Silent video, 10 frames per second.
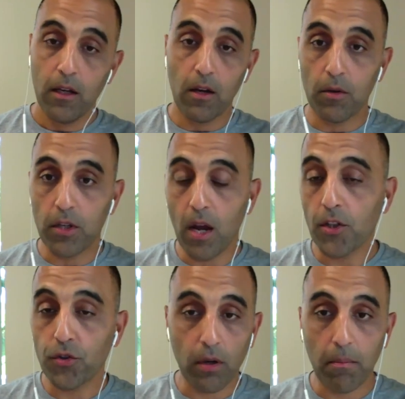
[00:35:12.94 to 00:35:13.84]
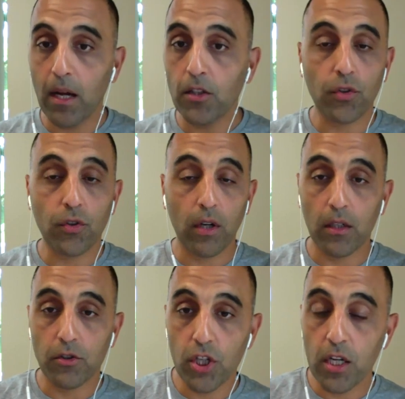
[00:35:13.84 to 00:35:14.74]
yantra,
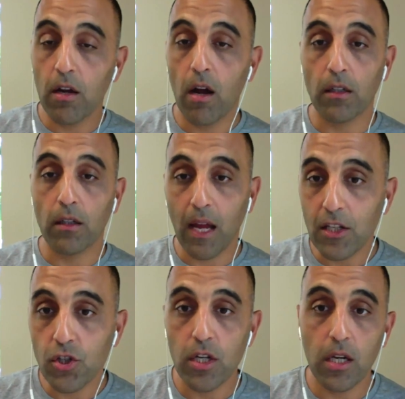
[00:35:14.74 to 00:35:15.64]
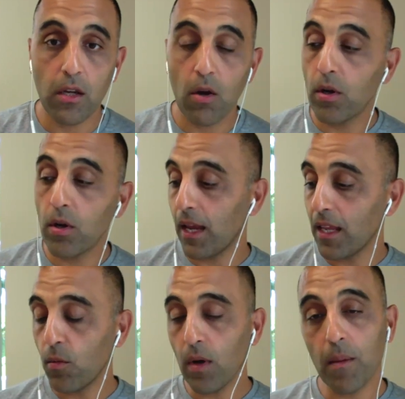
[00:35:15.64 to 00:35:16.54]
mantra, qigong, tai chi, yoga,
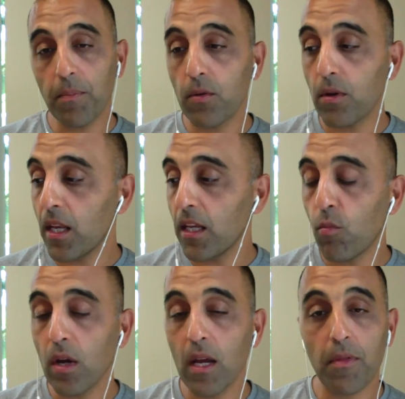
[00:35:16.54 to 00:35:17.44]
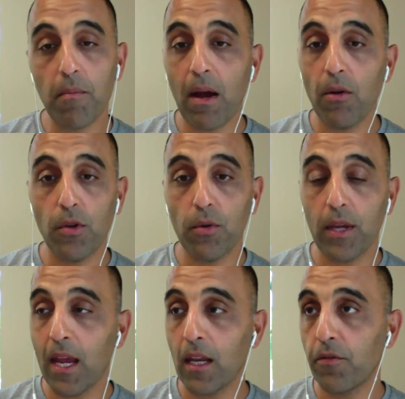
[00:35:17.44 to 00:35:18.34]
any way up the mountain you
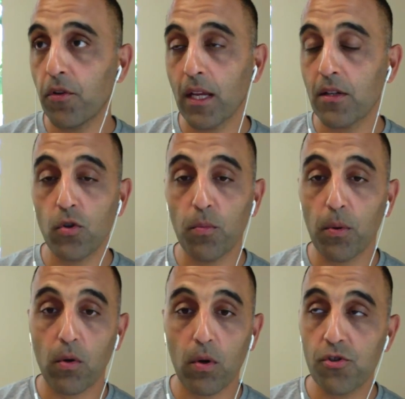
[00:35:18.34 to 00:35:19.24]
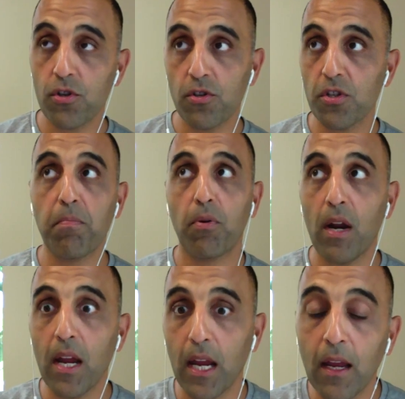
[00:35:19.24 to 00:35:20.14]
can. If you're like super Christian, just
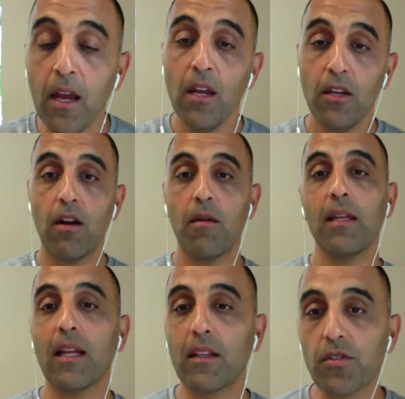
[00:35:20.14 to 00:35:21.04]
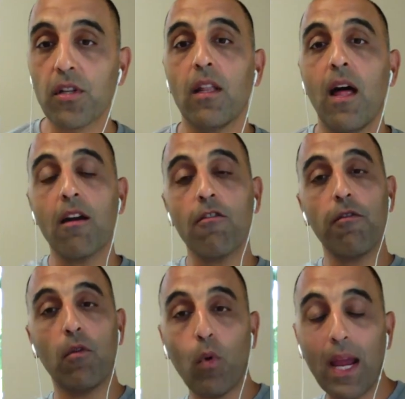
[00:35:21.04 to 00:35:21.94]
pray. You know what I mean? Like, there's a lot
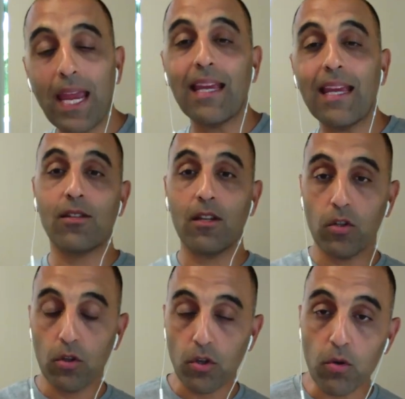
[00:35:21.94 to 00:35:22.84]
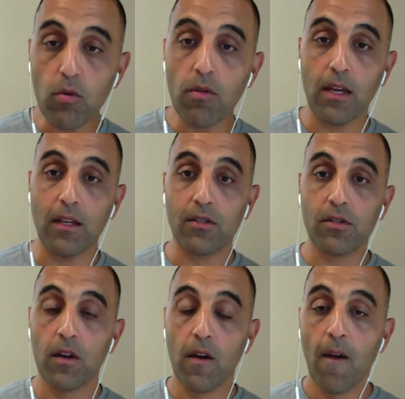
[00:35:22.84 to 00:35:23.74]
of ways to do
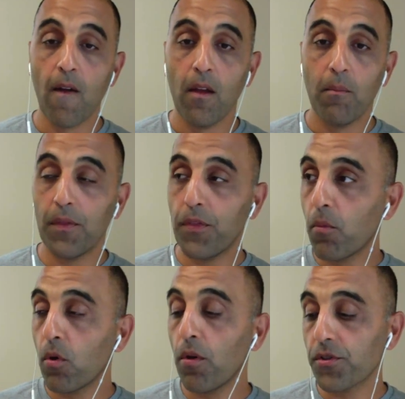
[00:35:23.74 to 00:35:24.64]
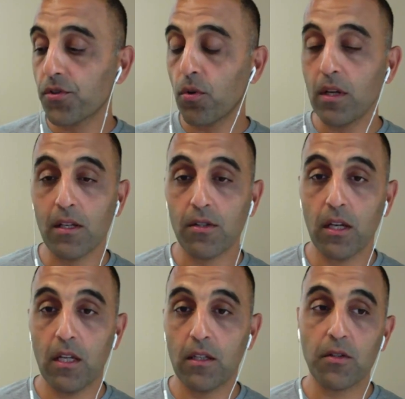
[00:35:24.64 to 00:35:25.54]
this. But the moral of the story is
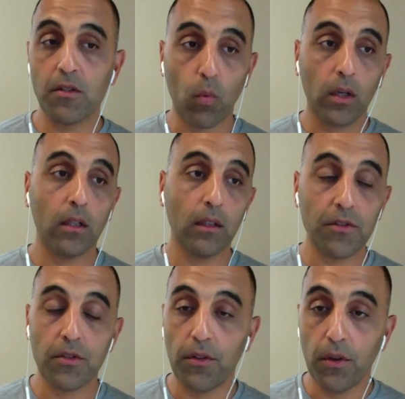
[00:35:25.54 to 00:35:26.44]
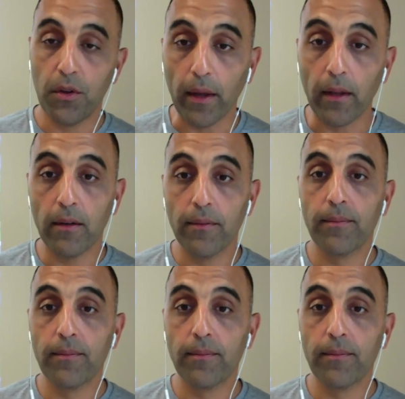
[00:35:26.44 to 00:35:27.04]
it doesn't work unless you do it.